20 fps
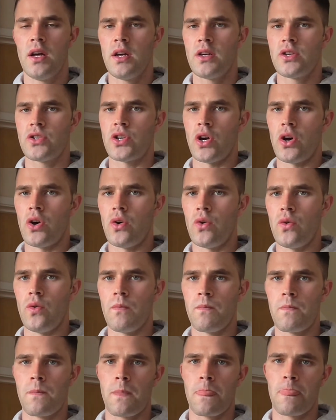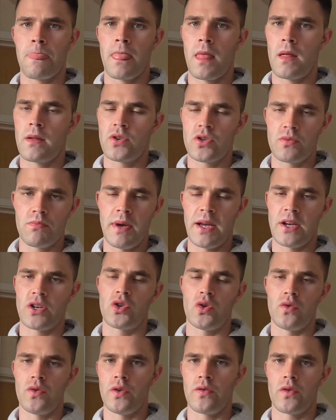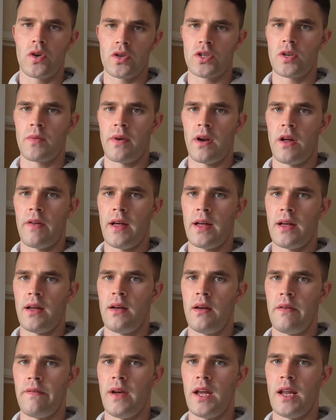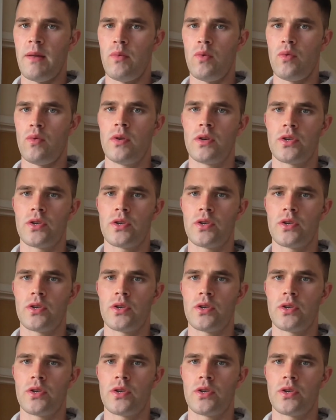so just make sure that you've got something like that available.